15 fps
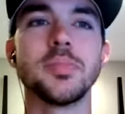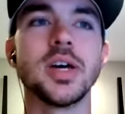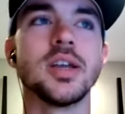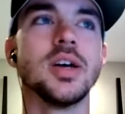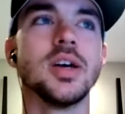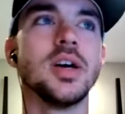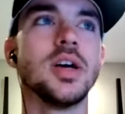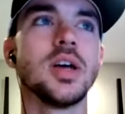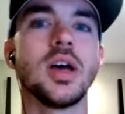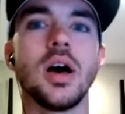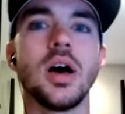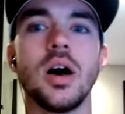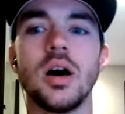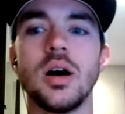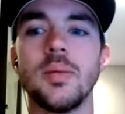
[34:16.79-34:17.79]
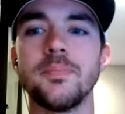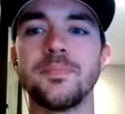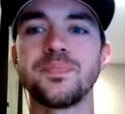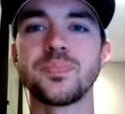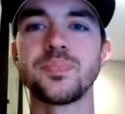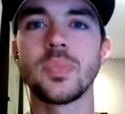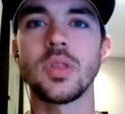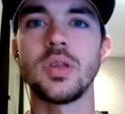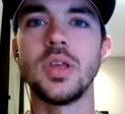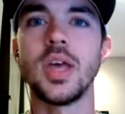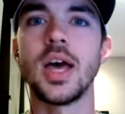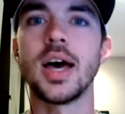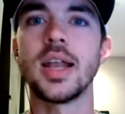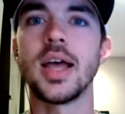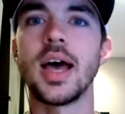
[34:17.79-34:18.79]
But um,
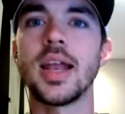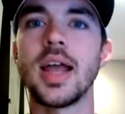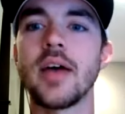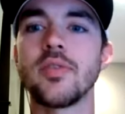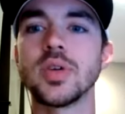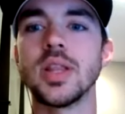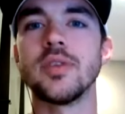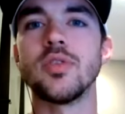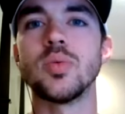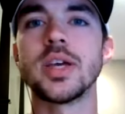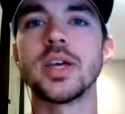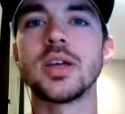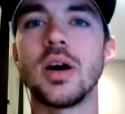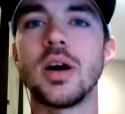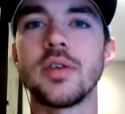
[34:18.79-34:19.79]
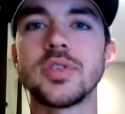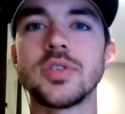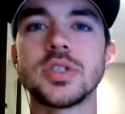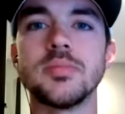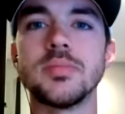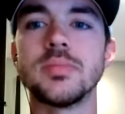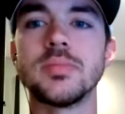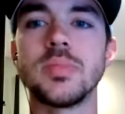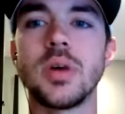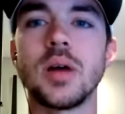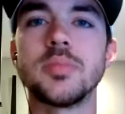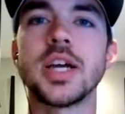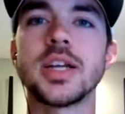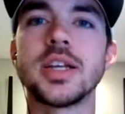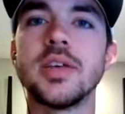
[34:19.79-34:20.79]
yeah, at, at, every level, we can offer some
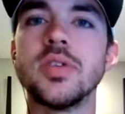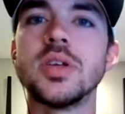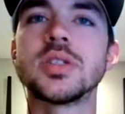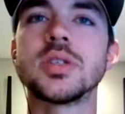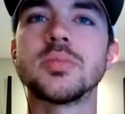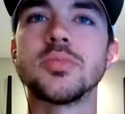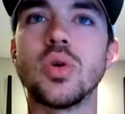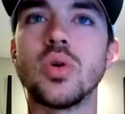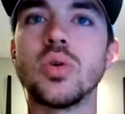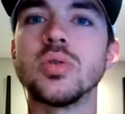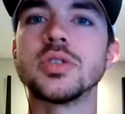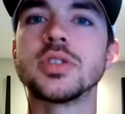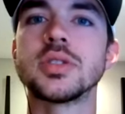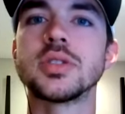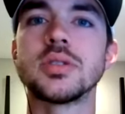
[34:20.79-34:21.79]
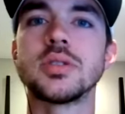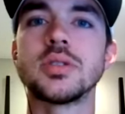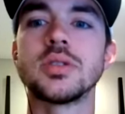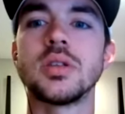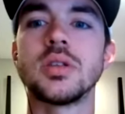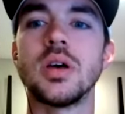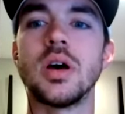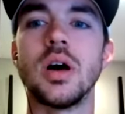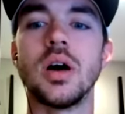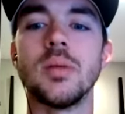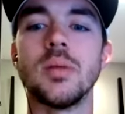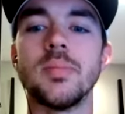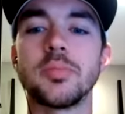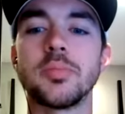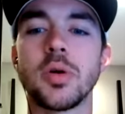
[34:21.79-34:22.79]
objectivity and some goals
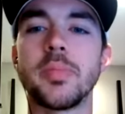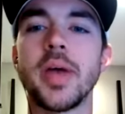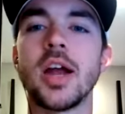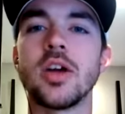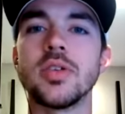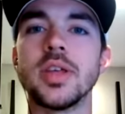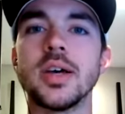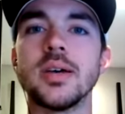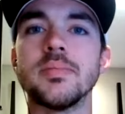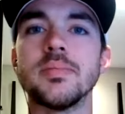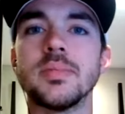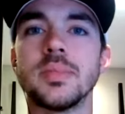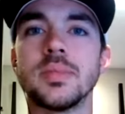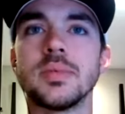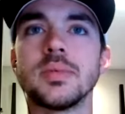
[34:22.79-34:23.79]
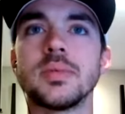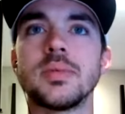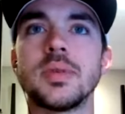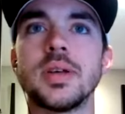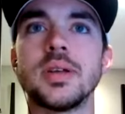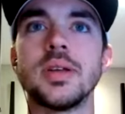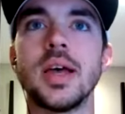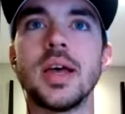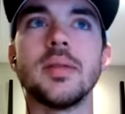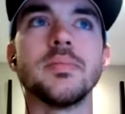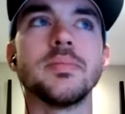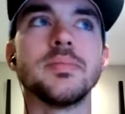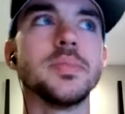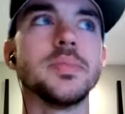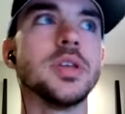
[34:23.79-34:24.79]
um, and prepare them
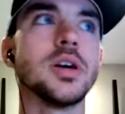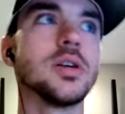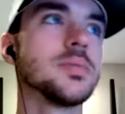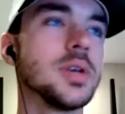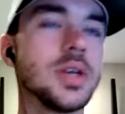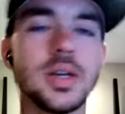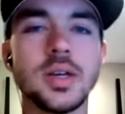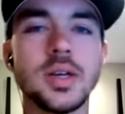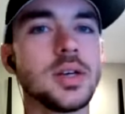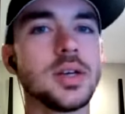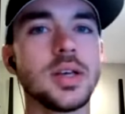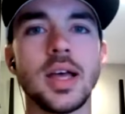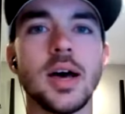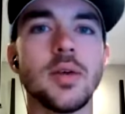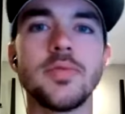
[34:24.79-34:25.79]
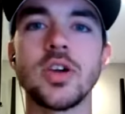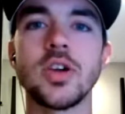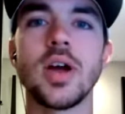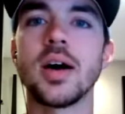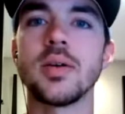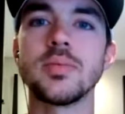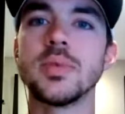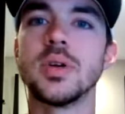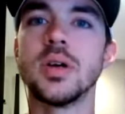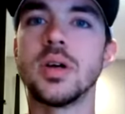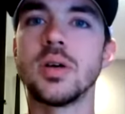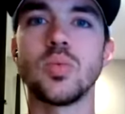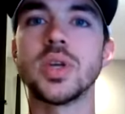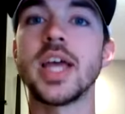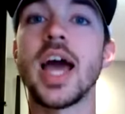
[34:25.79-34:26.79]
and, you know, help figure out
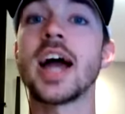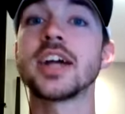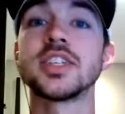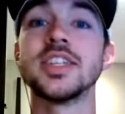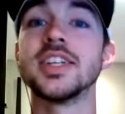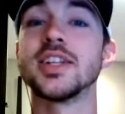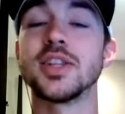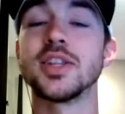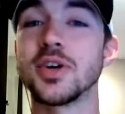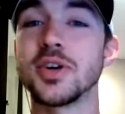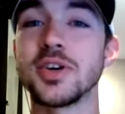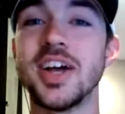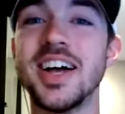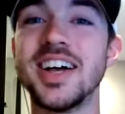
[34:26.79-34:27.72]
what they actually need to learn